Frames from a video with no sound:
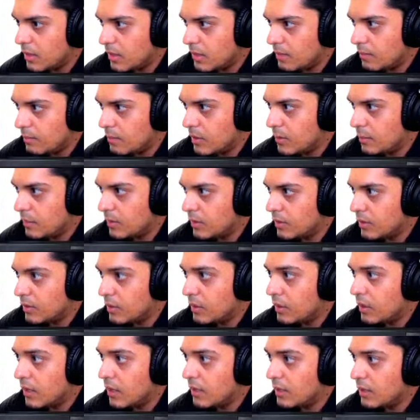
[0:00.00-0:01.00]
may be a good
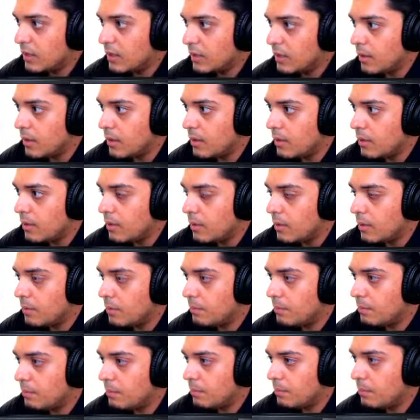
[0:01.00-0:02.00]
idea,
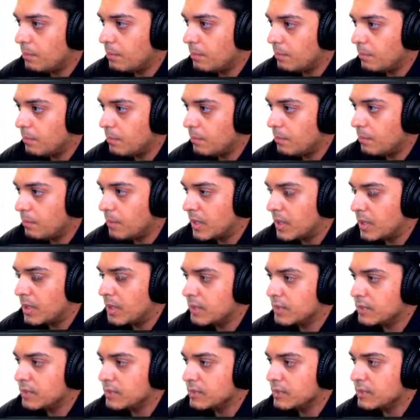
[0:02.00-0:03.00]

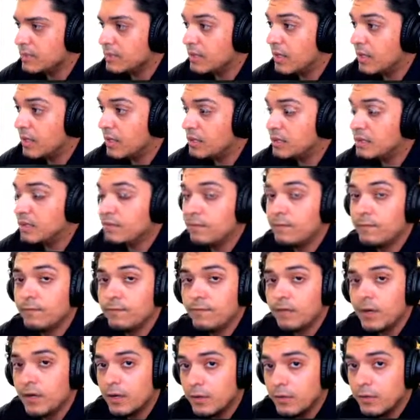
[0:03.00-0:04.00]
because that is a
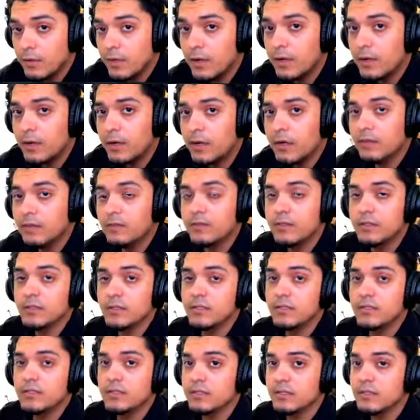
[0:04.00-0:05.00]
very
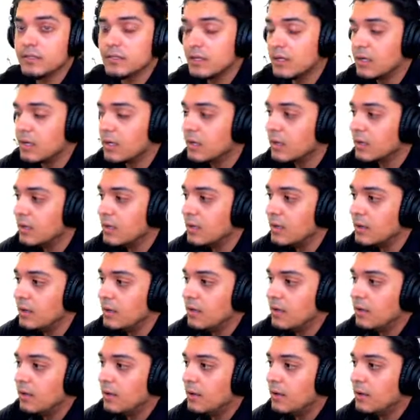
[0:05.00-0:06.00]
efficient design.
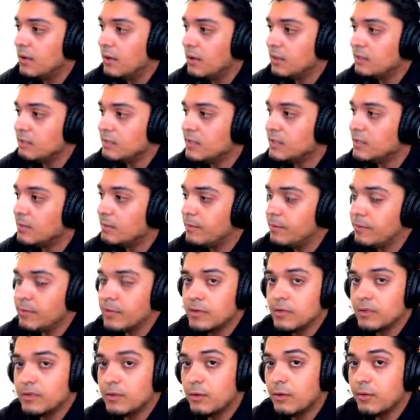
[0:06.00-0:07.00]
Simply because
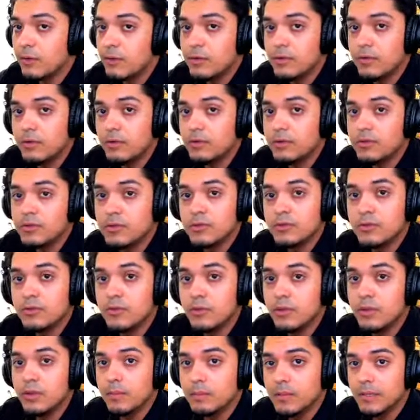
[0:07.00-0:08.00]
all we have to do is control a
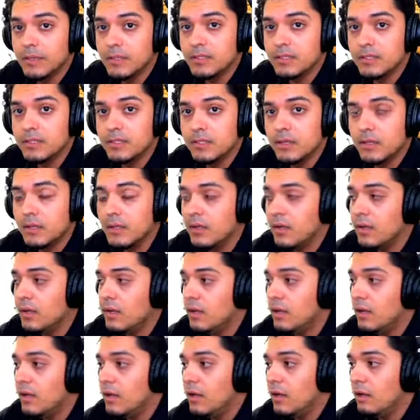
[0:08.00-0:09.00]
piston.
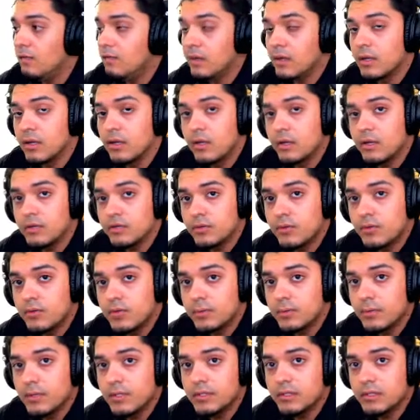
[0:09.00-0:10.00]
If we can control the
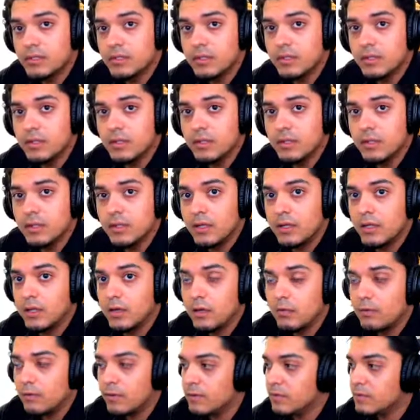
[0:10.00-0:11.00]
piston, then all we
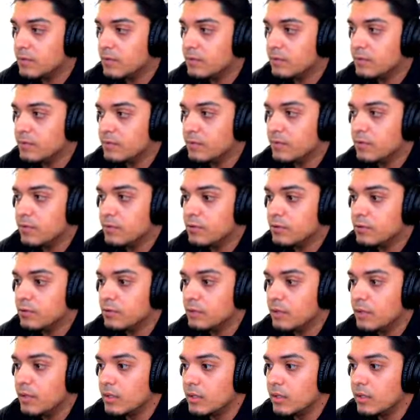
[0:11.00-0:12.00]
have to do is put a tube
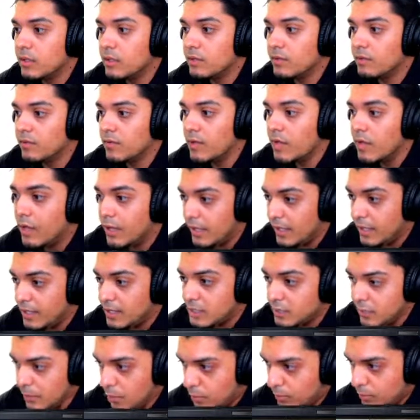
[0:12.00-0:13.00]
at the end of it. It's
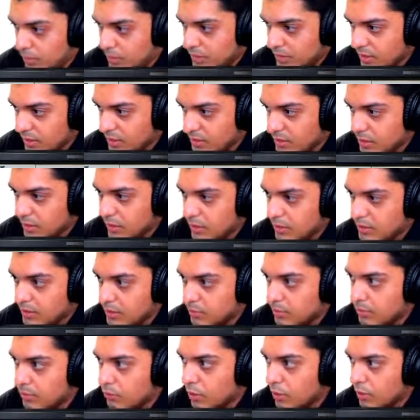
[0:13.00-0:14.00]

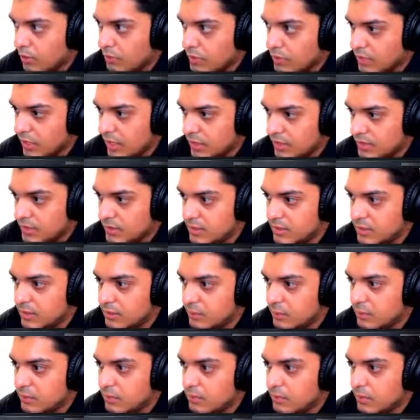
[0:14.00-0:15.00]
pretty much as
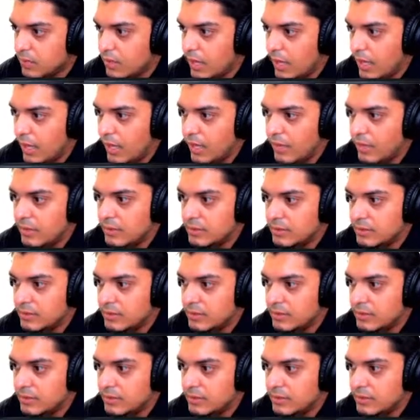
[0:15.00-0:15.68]
simple as